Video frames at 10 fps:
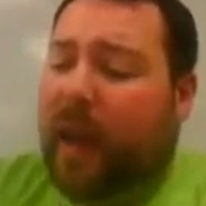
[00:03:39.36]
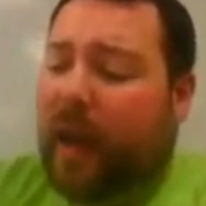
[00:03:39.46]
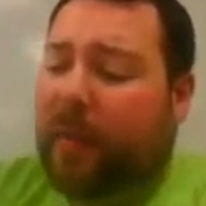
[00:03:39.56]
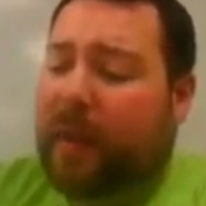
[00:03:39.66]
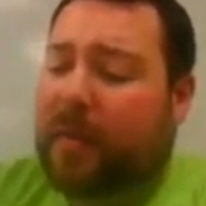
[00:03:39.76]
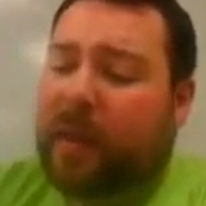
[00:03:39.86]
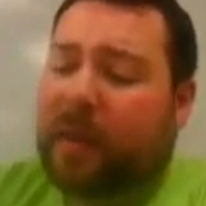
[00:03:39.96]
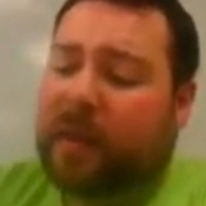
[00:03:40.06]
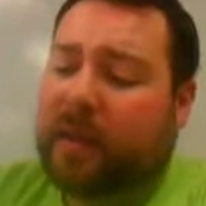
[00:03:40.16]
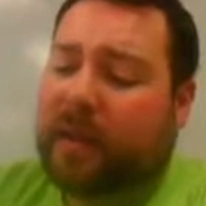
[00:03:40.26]
how many
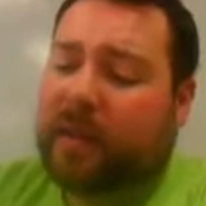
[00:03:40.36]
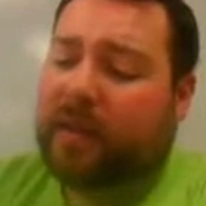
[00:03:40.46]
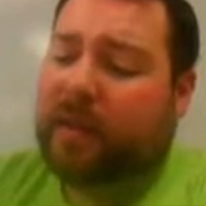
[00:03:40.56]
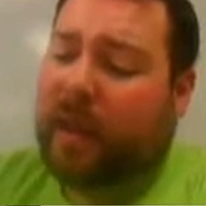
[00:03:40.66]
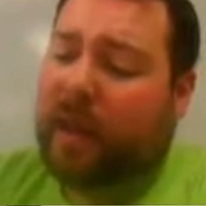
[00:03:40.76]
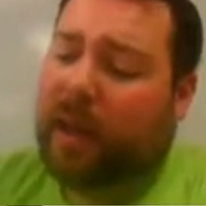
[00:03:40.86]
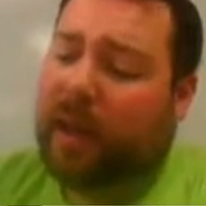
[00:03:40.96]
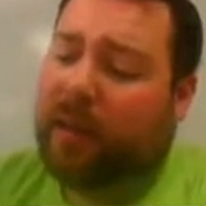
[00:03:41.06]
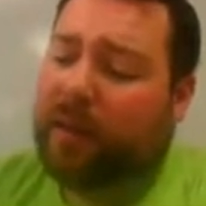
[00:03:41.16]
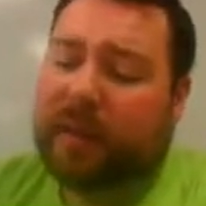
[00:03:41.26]
milliliters
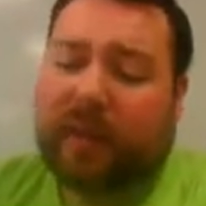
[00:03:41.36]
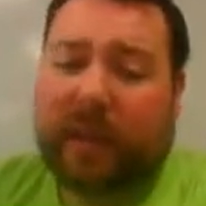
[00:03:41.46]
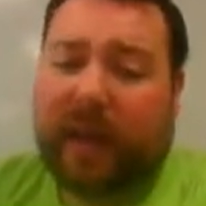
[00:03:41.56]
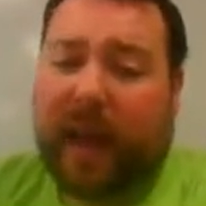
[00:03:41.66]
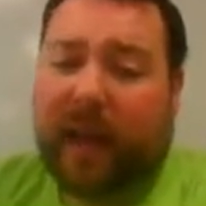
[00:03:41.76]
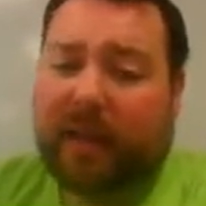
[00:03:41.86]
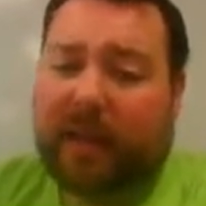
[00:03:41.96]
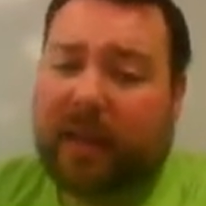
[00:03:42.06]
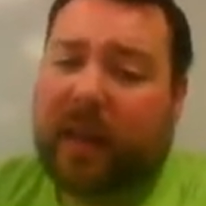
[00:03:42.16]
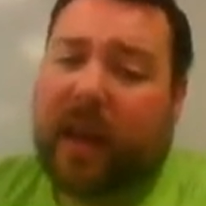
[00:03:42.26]
of acetic
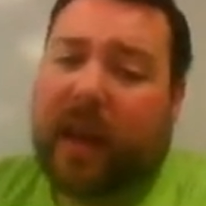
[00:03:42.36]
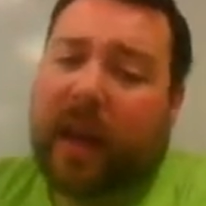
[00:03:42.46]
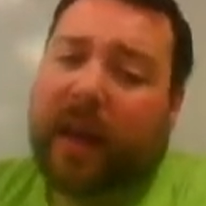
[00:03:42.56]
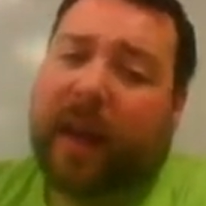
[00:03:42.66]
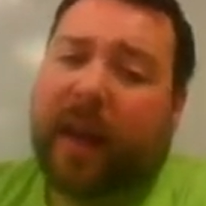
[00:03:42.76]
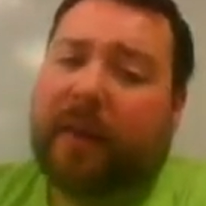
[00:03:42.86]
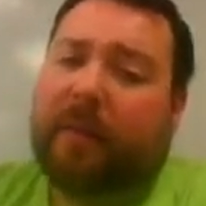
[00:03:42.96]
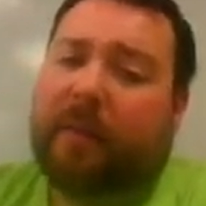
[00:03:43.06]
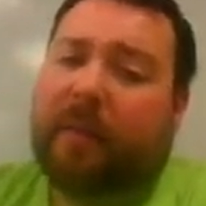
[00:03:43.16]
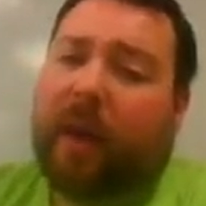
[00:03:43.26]
acid
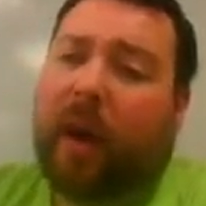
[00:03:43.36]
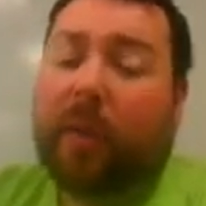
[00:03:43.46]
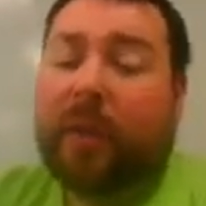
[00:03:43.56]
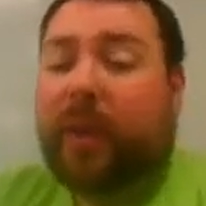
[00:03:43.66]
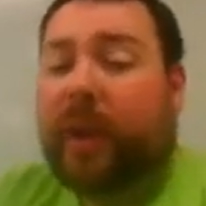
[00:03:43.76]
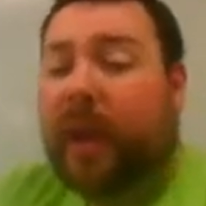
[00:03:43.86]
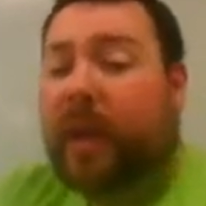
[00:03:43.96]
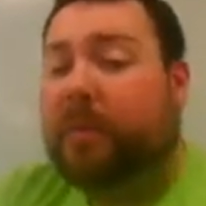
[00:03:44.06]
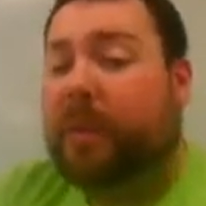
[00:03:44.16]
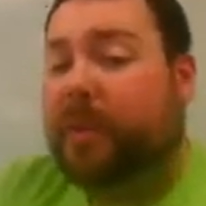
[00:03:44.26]
are we going to
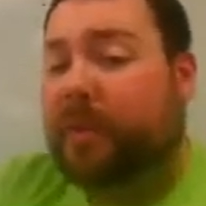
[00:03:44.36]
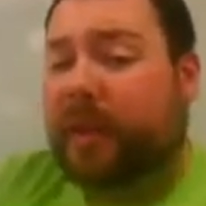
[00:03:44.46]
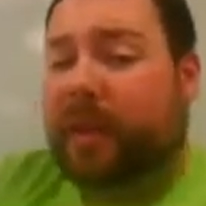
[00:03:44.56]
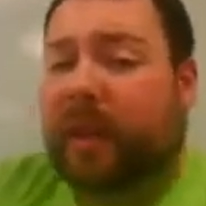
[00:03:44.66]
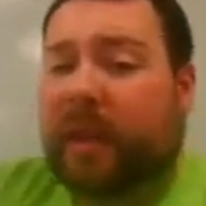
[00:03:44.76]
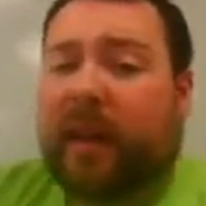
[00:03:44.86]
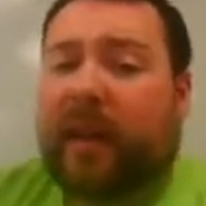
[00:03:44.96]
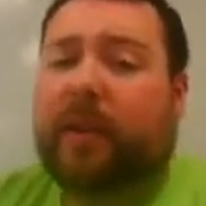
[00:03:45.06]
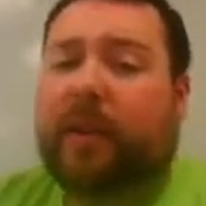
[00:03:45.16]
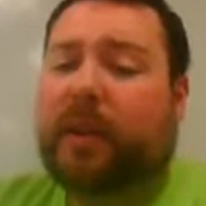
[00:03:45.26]
end up using
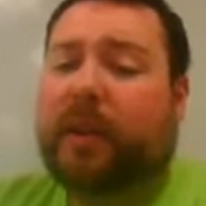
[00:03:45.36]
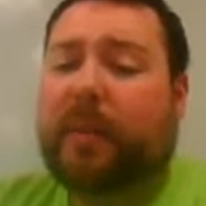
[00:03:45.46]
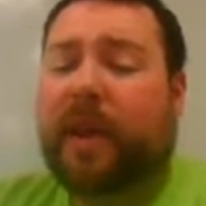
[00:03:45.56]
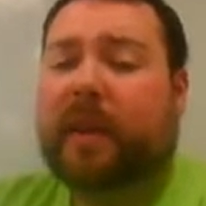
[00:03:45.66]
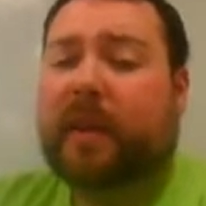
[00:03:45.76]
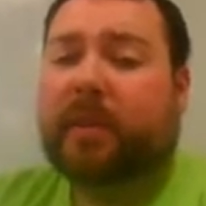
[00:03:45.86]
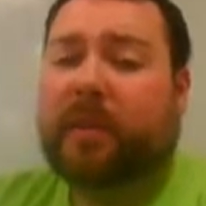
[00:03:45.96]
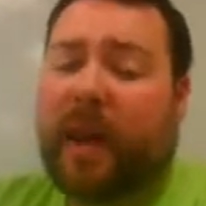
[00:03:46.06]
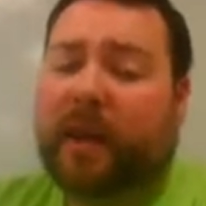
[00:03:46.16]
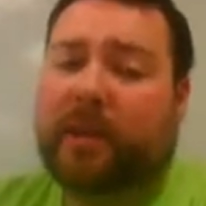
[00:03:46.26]
in order to make this
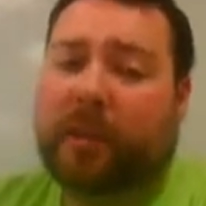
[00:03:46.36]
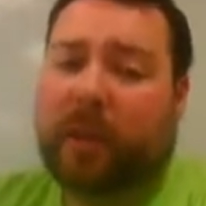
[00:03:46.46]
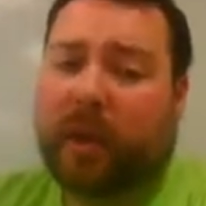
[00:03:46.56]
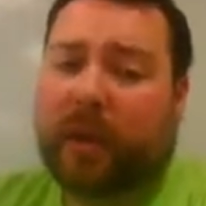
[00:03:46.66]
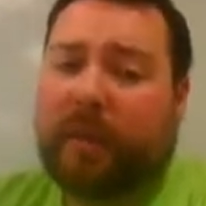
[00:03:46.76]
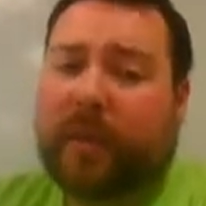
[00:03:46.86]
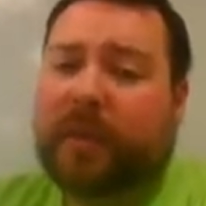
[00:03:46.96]
reaction work?